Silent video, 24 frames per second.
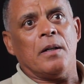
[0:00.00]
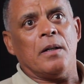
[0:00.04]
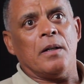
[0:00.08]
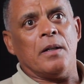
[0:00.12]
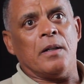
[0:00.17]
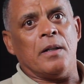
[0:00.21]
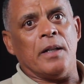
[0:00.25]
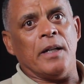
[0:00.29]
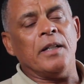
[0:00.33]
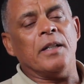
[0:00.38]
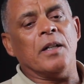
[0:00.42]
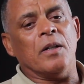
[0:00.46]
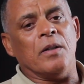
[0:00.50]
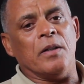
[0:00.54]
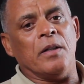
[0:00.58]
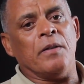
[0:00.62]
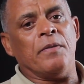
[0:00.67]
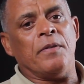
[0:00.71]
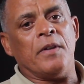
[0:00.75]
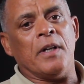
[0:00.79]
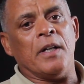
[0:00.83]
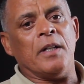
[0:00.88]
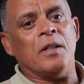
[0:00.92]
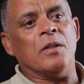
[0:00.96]
they know
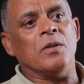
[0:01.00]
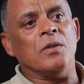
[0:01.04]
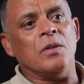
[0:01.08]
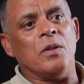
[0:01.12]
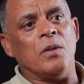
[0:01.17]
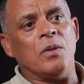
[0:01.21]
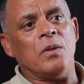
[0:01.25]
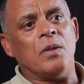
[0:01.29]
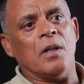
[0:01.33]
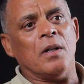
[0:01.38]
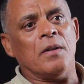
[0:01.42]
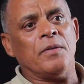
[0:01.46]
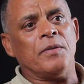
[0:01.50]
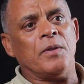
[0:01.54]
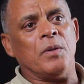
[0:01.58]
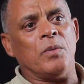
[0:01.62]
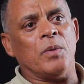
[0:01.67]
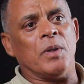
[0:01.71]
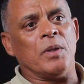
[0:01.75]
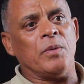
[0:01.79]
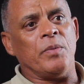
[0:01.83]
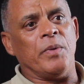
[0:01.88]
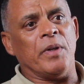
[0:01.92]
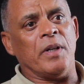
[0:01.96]
if they don't look after
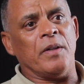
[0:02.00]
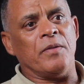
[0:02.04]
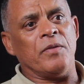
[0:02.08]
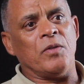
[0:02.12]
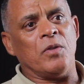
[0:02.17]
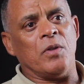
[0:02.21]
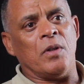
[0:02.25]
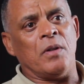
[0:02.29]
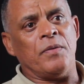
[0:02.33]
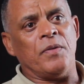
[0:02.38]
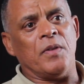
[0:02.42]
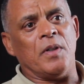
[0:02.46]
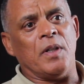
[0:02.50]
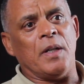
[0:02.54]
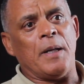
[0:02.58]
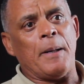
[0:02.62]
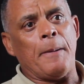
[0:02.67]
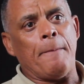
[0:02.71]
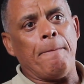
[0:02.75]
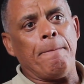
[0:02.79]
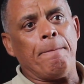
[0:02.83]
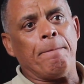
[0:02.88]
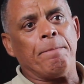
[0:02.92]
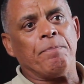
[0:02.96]
what we have to offer,
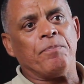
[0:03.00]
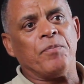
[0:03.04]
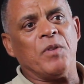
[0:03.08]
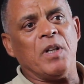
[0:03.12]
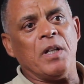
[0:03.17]
then